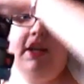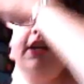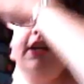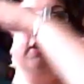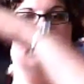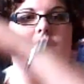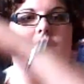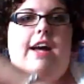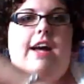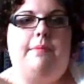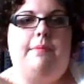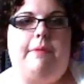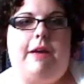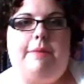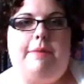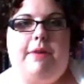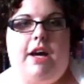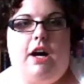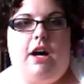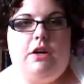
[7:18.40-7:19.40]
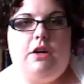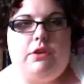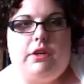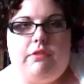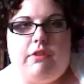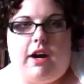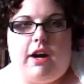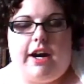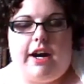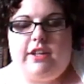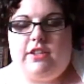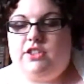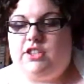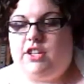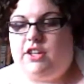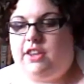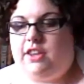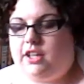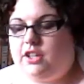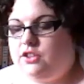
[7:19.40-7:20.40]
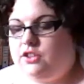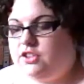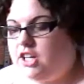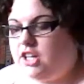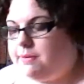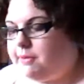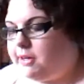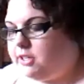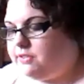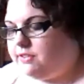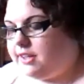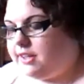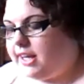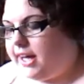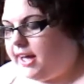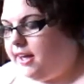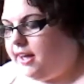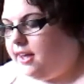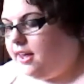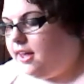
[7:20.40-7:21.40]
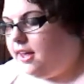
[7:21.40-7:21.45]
You've now made me hungry, Ryan, so thank you so much for that.